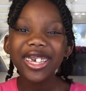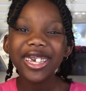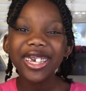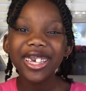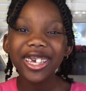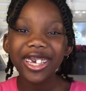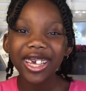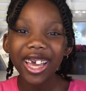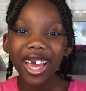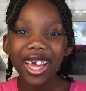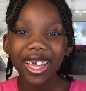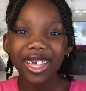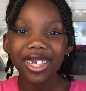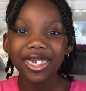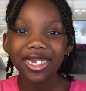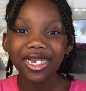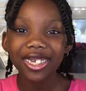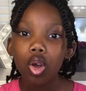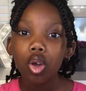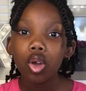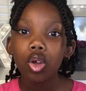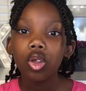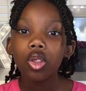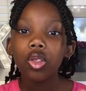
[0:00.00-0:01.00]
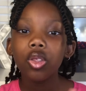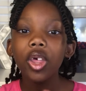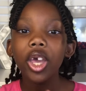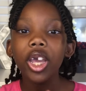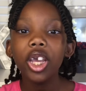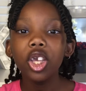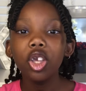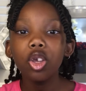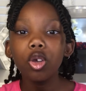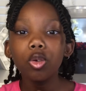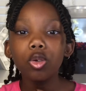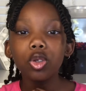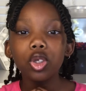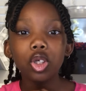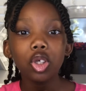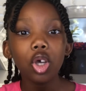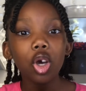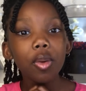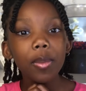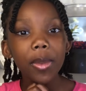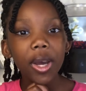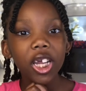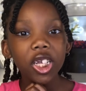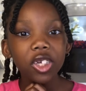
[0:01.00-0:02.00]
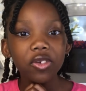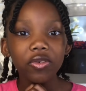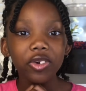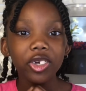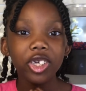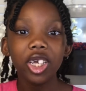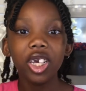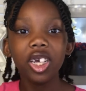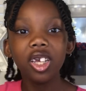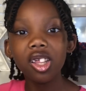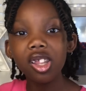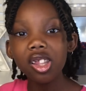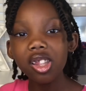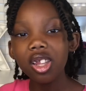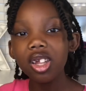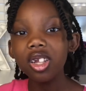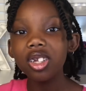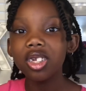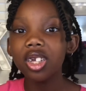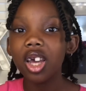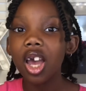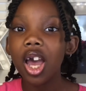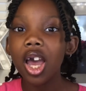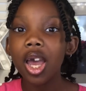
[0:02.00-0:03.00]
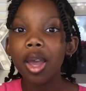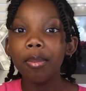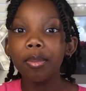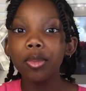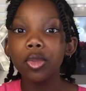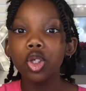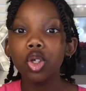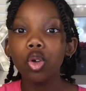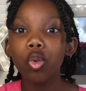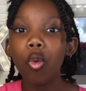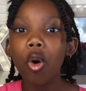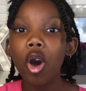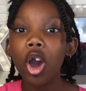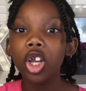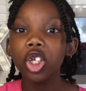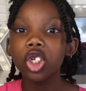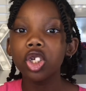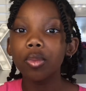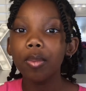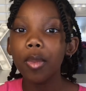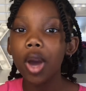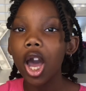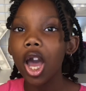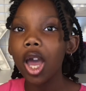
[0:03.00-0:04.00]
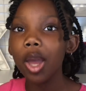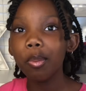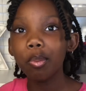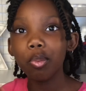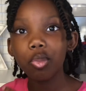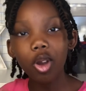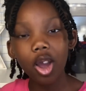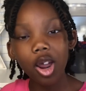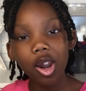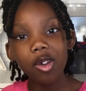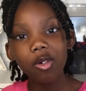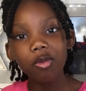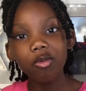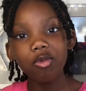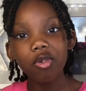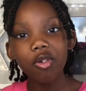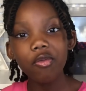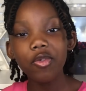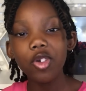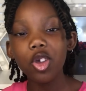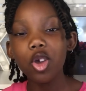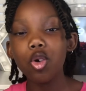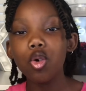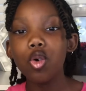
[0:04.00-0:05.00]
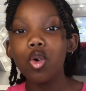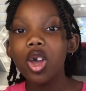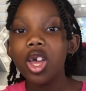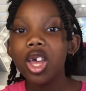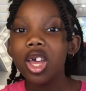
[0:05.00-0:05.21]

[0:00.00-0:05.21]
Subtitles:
Yes. Thank you so much for taking the time to watch my product review